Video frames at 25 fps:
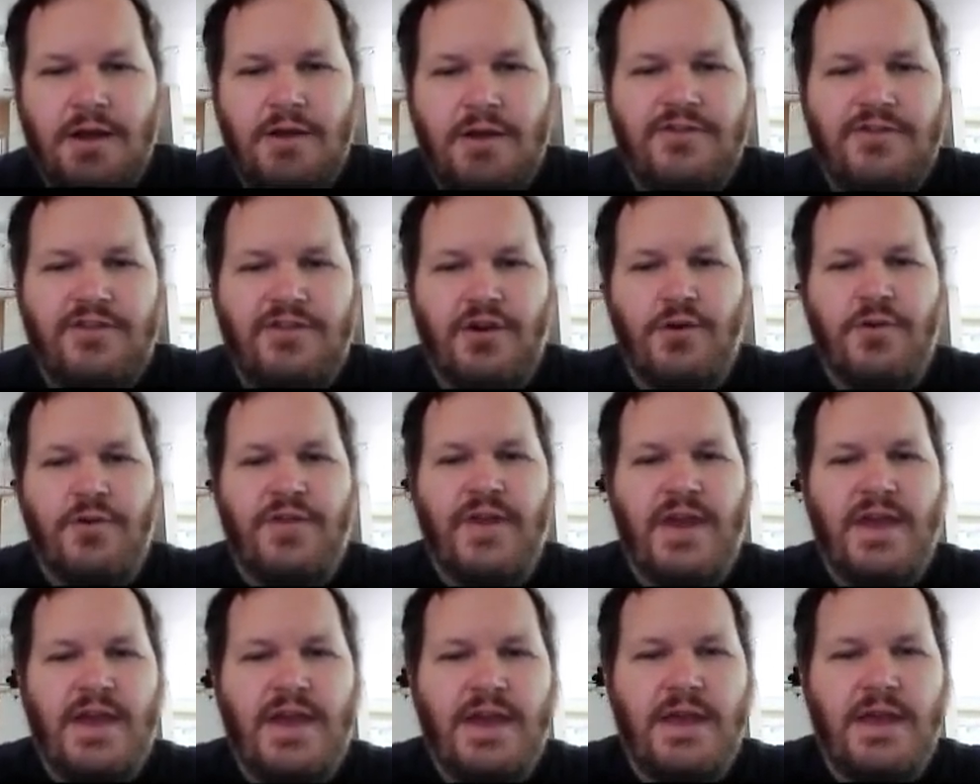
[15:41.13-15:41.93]
So
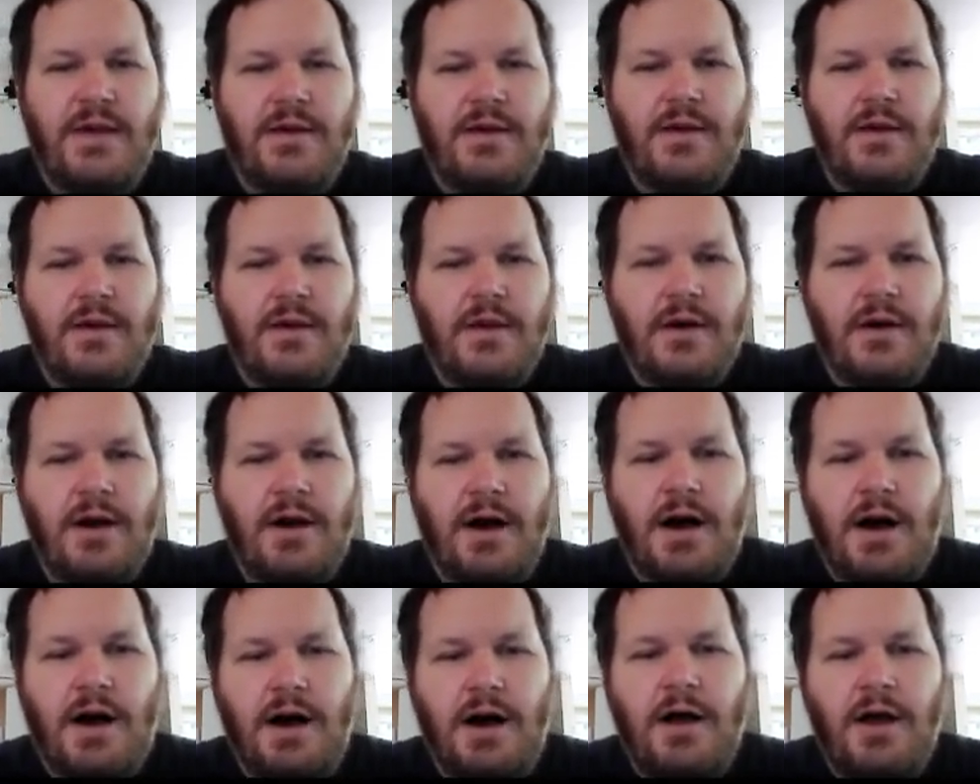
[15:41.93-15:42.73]
the
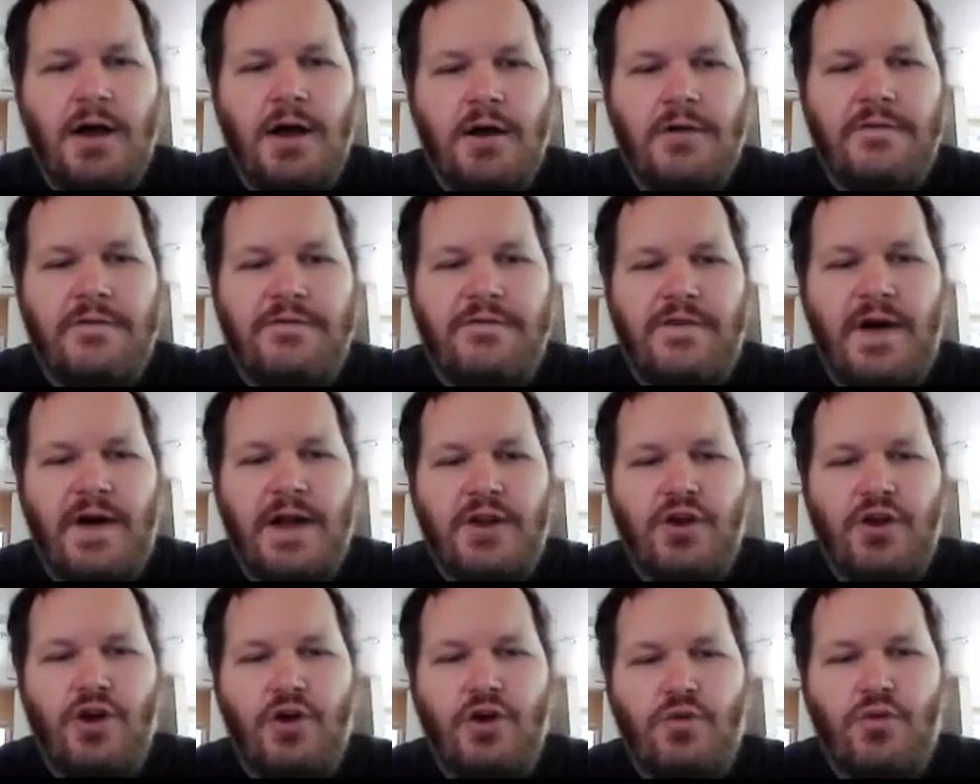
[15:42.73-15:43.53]

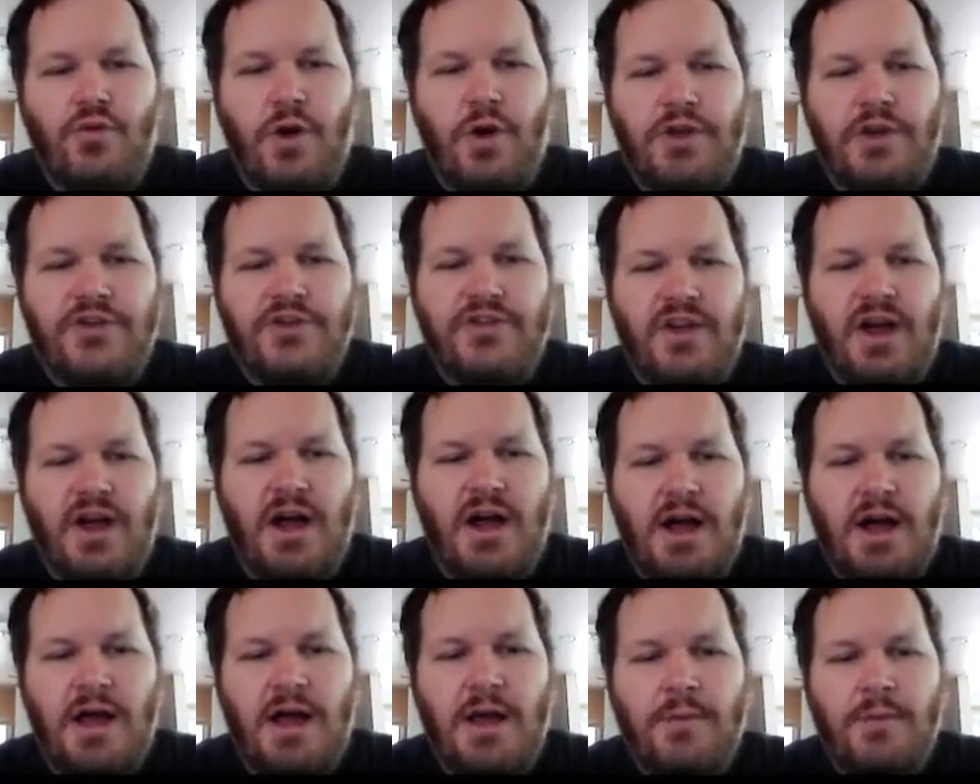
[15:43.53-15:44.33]
final
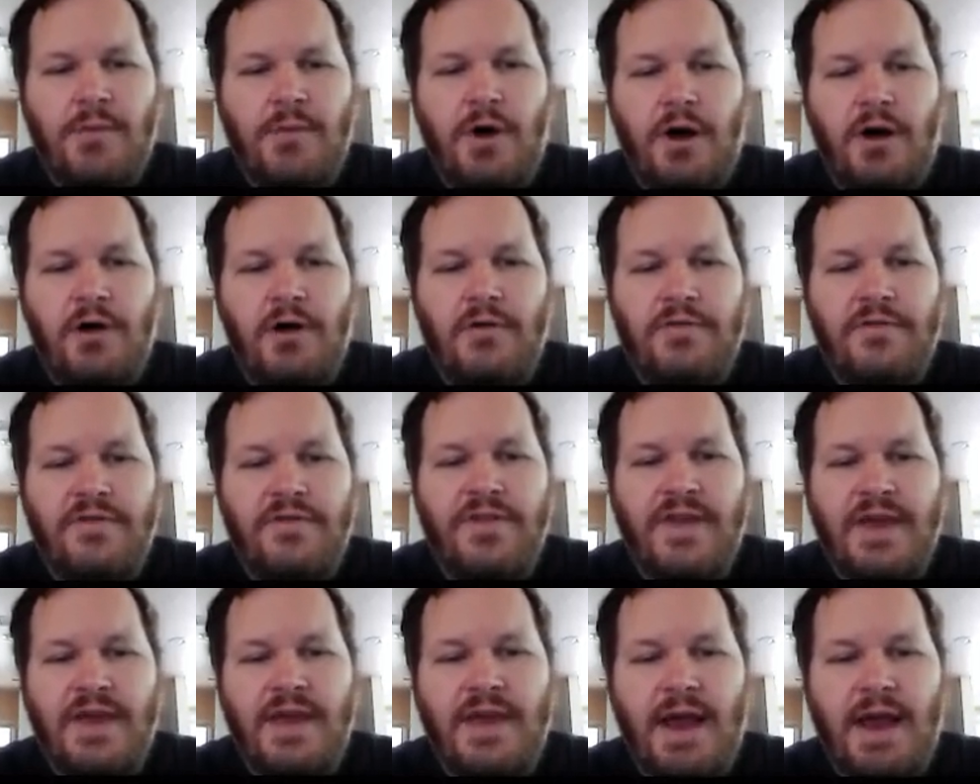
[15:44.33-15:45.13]
runtime of
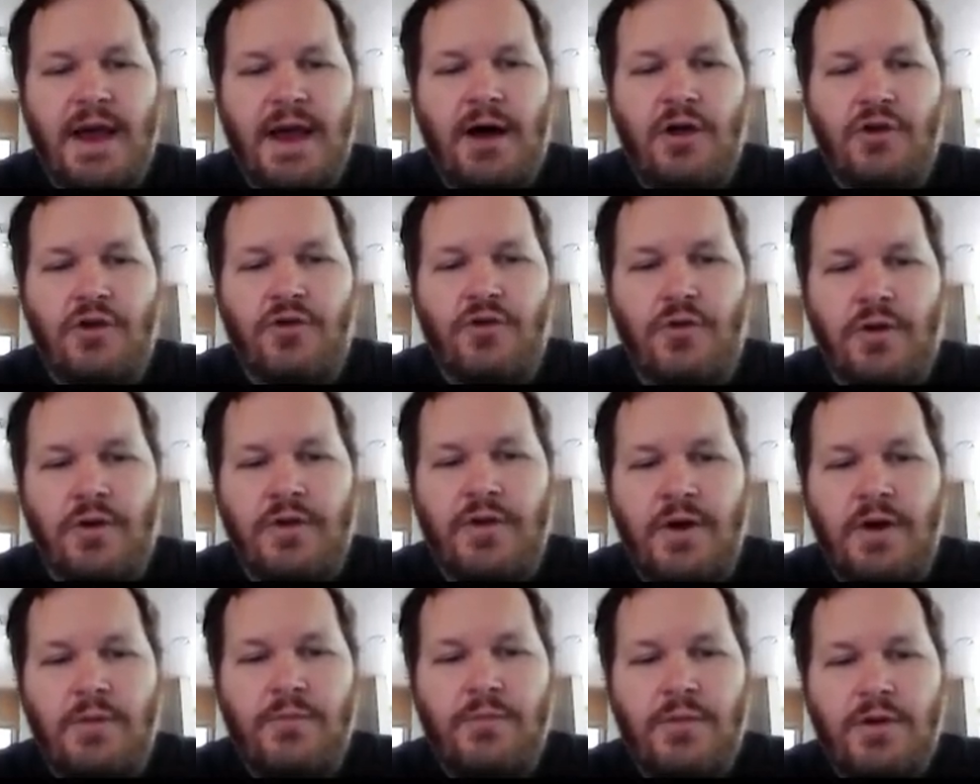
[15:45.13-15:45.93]
the
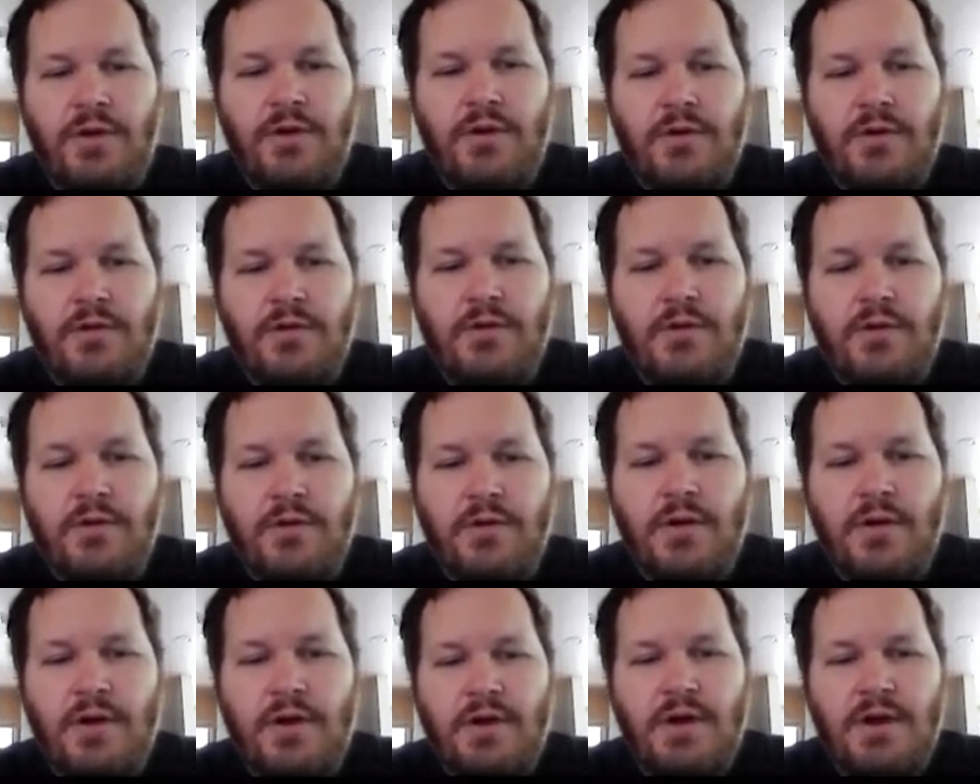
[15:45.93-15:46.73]
algorithm
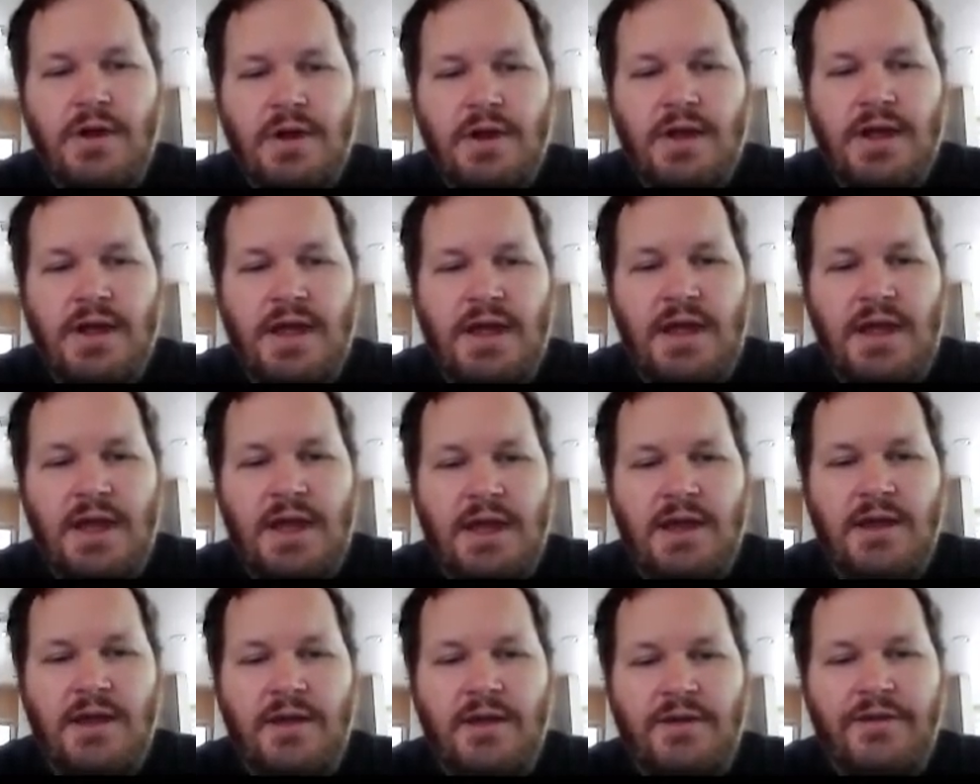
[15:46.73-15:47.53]

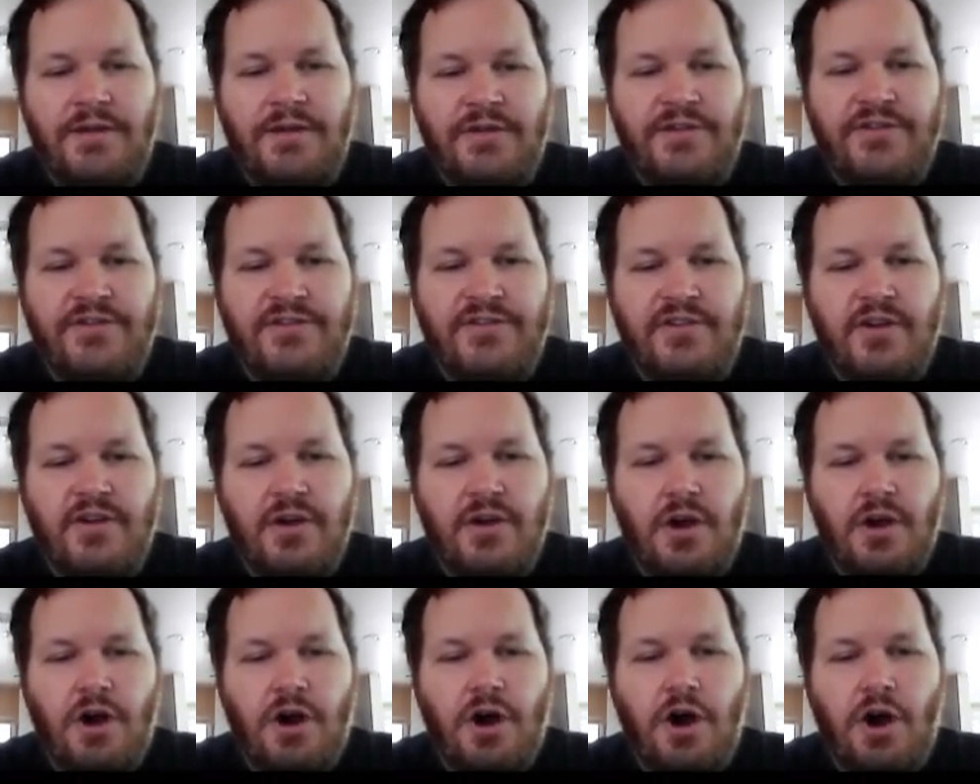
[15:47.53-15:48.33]
is
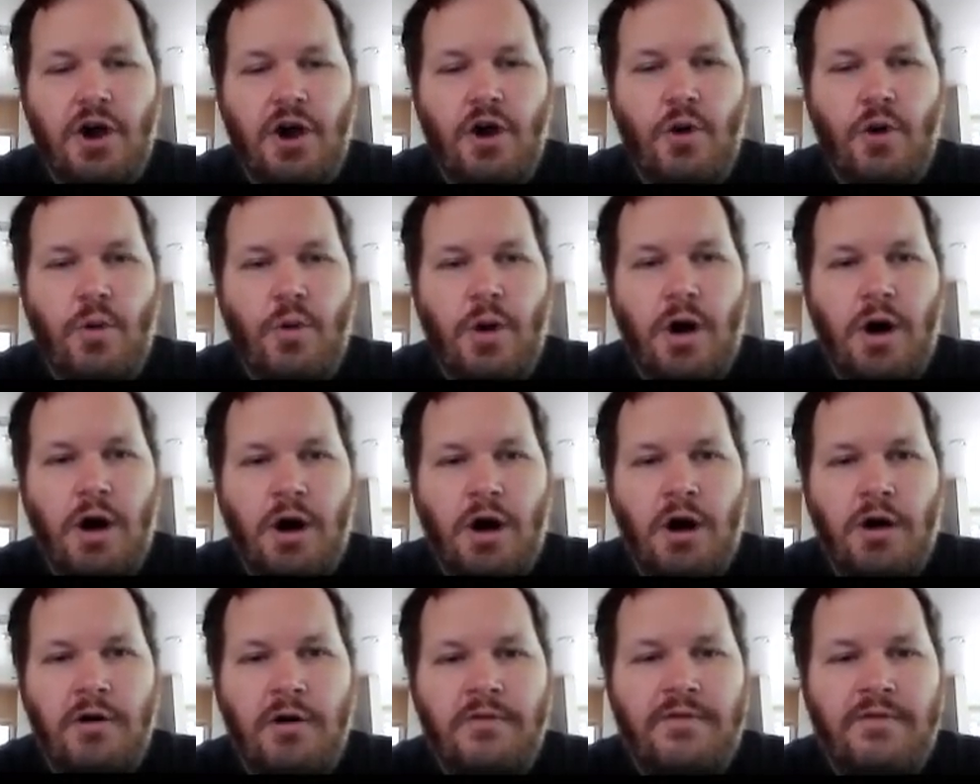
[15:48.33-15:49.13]

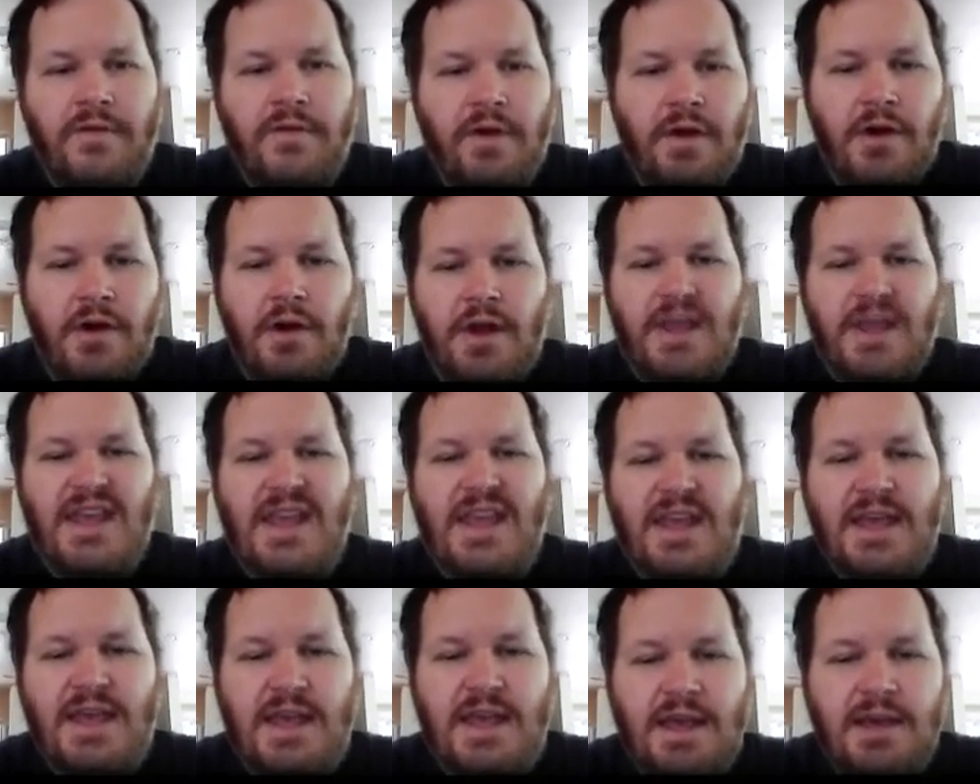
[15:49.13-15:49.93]
O of
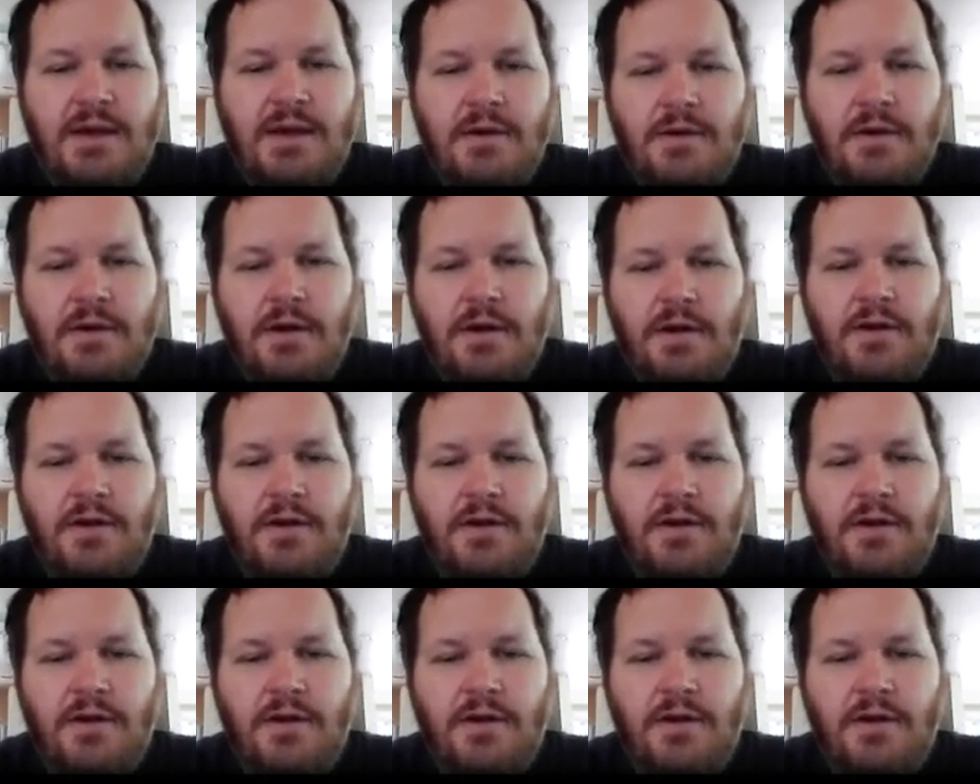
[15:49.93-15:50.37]
E.